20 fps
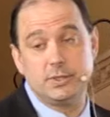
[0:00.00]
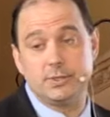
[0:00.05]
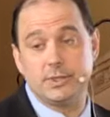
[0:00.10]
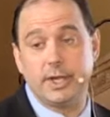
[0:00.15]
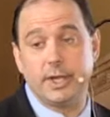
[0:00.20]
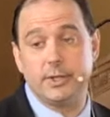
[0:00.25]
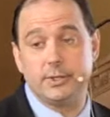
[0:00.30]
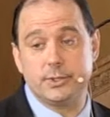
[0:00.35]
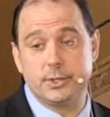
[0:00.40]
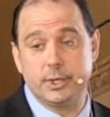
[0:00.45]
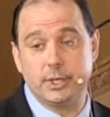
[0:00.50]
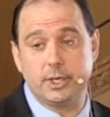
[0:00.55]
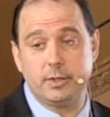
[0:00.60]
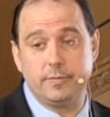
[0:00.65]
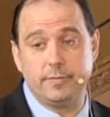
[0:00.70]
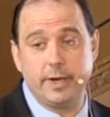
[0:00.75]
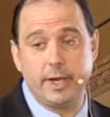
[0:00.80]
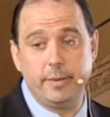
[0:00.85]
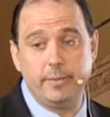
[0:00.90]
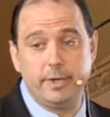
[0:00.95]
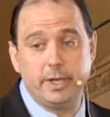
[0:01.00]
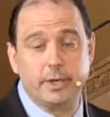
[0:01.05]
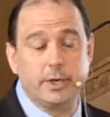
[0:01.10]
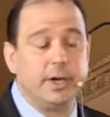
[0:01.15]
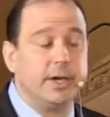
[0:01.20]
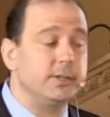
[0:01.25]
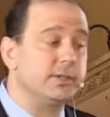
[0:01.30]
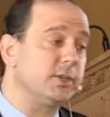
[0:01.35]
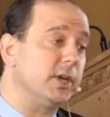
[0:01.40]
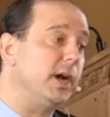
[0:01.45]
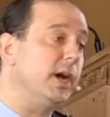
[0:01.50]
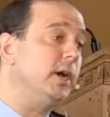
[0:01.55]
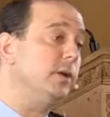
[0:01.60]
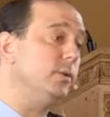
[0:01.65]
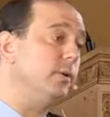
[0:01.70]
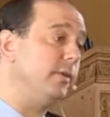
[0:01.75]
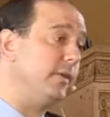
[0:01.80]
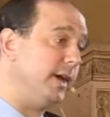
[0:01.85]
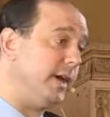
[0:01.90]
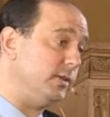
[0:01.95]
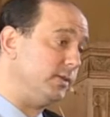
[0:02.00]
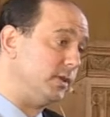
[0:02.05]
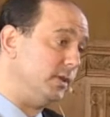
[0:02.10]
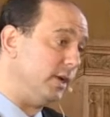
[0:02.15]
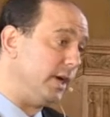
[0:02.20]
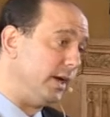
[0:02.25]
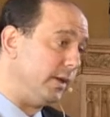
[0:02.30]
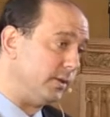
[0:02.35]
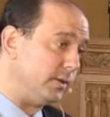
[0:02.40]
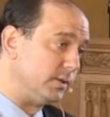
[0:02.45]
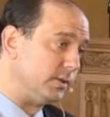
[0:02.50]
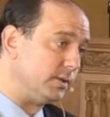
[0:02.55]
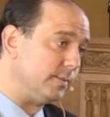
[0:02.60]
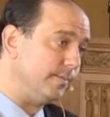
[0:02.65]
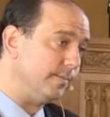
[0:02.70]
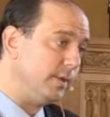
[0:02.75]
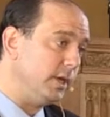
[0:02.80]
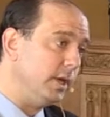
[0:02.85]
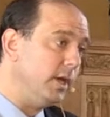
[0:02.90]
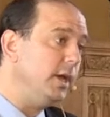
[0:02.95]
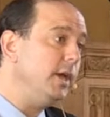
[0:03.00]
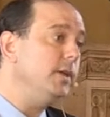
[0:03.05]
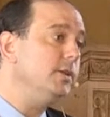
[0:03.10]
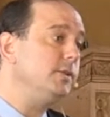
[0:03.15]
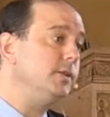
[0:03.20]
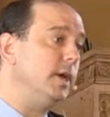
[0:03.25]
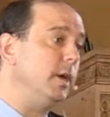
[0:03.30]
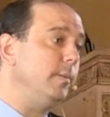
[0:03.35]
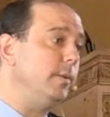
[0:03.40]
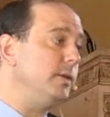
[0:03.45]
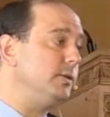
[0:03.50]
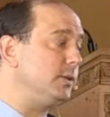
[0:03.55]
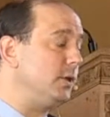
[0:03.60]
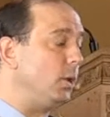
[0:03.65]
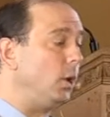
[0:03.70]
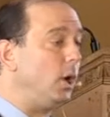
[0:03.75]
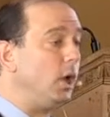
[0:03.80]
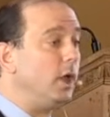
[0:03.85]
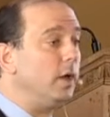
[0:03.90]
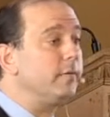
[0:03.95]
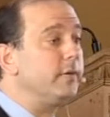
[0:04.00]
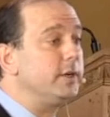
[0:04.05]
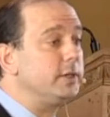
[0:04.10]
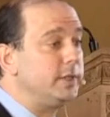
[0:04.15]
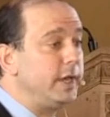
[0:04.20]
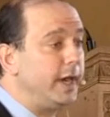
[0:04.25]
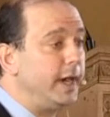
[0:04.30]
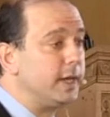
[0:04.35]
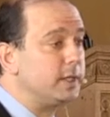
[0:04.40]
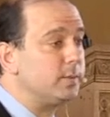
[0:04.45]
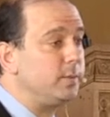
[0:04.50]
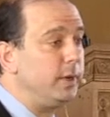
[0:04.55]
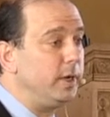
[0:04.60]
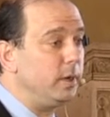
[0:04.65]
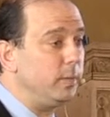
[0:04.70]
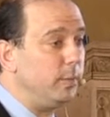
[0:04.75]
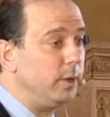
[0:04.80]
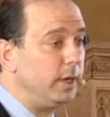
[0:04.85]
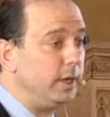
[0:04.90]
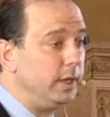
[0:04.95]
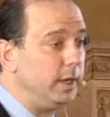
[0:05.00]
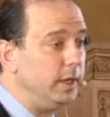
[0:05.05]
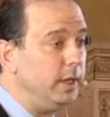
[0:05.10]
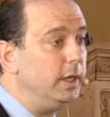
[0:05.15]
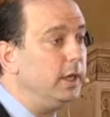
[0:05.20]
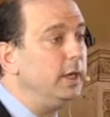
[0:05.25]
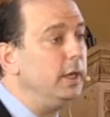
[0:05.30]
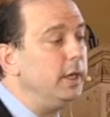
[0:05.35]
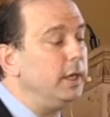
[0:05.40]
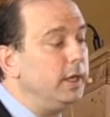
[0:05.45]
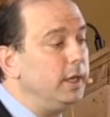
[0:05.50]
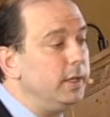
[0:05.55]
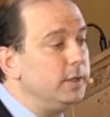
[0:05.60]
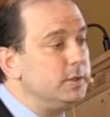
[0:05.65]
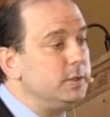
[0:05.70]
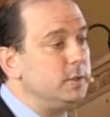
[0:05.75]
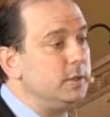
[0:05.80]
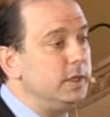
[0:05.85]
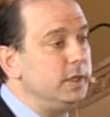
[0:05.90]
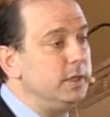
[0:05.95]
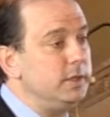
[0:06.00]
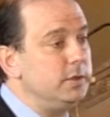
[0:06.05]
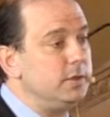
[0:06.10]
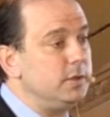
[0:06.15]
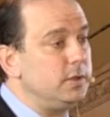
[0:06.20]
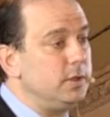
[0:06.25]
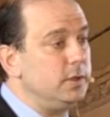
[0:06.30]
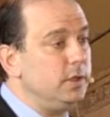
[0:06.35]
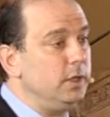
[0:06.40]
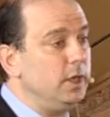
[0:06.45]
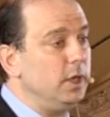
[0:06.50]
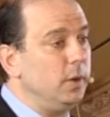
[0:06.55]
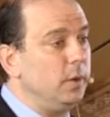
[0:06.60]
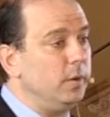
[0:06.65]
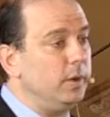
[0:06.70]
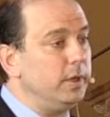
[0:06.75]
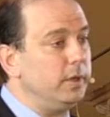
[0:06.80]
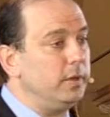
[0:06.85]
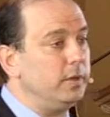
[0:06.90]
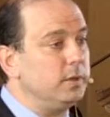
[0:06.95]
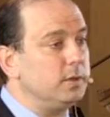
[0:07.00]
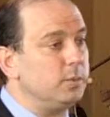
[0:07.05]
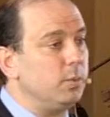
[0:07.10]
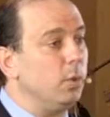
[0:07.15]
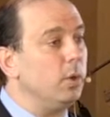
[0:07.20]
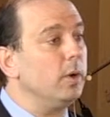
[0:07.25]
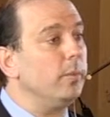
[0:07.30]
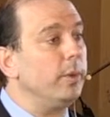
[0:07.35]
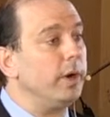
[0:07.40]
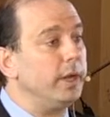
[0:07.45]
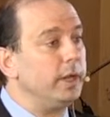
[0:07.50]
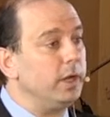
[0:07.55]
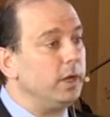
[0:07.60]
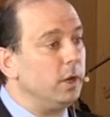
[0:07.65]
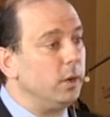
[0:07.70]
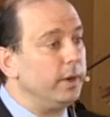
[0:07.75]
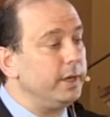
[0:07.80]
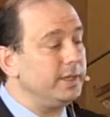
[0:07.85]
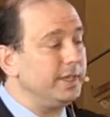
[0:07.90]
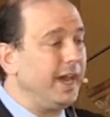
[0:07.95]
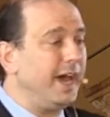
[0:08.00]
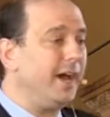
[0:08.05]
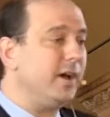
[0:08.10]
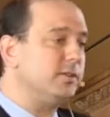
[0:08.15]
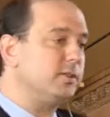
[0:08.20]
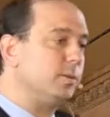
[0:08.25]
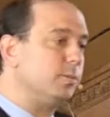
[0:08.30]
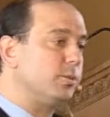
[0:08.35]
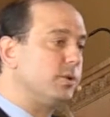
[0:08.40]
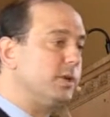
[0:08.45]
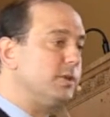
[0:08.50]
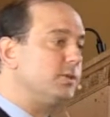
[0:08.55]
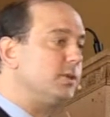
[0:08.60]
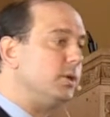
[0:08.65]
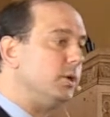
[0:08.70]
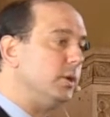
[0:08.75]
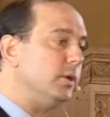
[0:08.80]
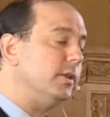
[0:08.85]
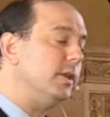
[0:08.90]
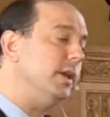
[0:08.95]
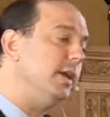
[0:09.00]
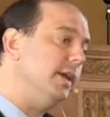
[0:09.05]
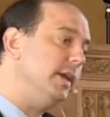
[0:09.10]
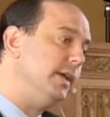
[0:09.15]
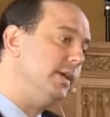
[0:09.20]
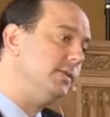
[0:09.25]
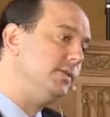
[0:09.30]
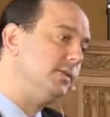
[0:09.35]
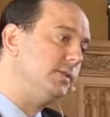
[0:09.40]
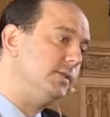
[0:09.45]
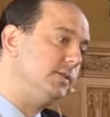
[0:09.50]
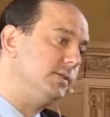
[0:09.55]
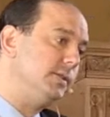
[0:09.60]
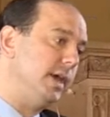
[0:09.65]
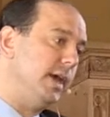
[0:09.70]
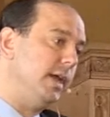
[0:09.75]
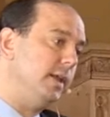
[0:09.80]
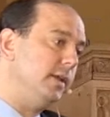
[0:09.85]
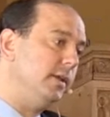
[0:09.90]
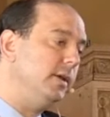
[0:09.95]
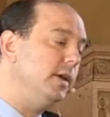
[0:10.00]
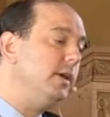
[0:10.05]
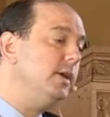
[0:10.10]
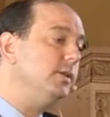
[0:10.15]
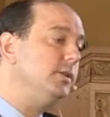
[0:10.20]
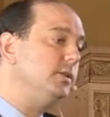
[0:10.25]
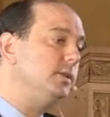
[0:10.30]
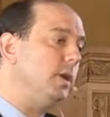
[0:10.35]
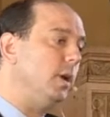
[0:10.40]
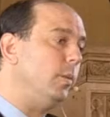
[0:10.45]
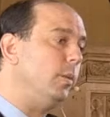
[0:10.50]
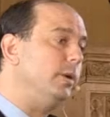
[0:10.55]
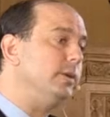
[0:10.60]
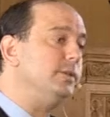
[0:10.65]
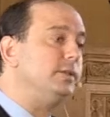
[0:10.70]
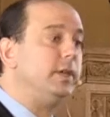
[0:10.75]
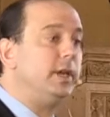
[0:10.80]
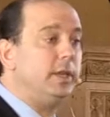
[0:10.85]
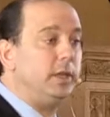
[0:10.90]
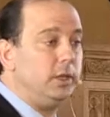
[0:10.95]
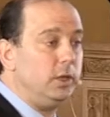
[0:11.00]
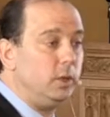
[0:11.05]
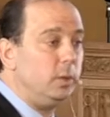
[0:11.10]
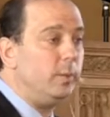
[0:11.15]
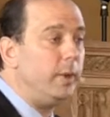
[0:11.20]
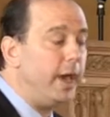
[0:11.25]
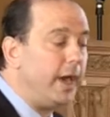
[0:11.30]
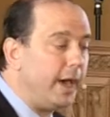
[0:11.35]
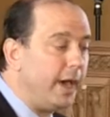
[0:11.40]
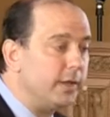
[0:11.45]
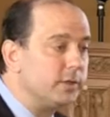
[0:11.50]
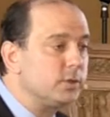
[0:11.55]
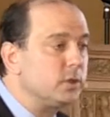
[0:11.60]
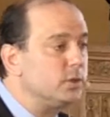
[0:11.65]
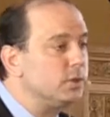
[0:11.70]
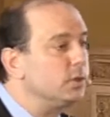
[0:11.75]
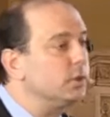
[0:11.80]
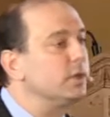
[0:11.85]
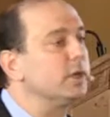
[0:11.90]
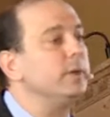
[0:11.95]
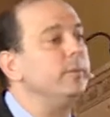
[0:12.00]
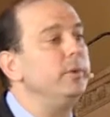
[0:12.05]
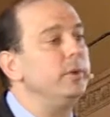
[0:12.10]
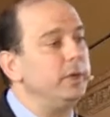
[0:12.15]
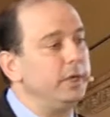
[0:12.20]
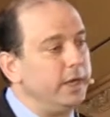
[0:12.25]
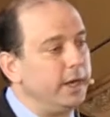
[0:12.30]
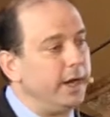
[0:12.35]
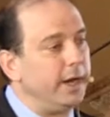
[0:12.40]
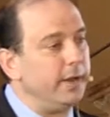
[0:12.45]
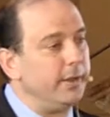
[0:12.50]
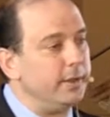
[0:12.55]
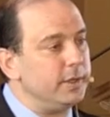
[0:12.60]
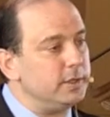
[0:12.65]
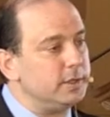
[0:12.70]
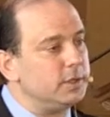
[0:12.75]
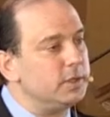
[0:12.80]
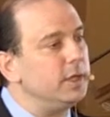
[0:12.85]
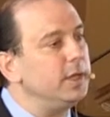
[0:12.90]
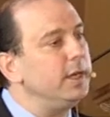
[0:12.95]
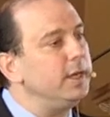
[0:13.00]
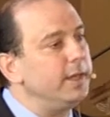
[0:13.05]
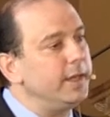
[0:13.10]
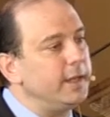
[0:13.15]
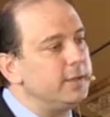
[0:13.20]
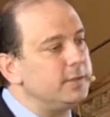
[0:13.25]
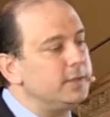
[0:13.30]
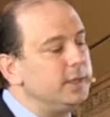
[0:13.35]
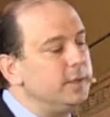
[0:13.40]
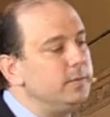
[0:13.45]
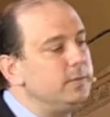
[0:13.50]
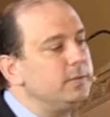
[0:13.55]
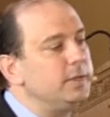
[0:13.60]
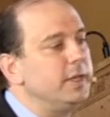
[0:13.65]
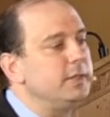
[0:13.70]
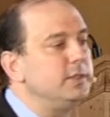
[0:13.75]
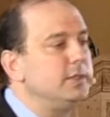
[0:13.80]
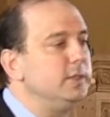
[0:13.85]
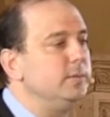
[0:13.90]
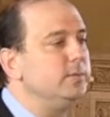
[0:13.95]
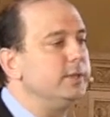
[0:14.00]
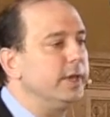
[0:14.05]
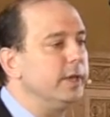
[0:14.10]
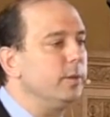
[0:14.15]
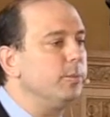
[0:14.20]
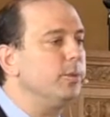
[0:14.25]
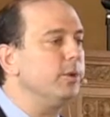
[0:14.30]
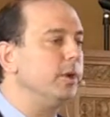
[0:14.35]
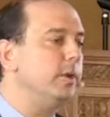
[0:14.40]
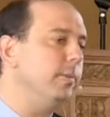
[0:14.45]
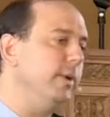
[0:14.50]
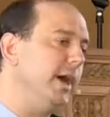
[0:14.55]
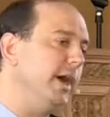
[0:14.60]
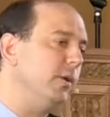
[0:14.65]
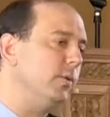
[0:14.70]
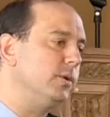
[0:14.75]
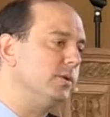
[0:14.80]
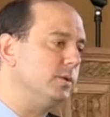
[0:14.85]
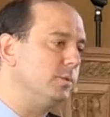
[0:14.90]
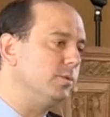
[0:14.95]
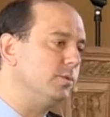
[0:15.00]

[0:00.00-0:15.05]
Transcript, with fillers: in solitary confinement, it costs one hundred thousand dollars. So that means that all of our taxpayer money is, is you know, there's more money going to house a prisoner than it is to send someone, say, to UMass or to a community college. That seems, that seems like a pretty backwards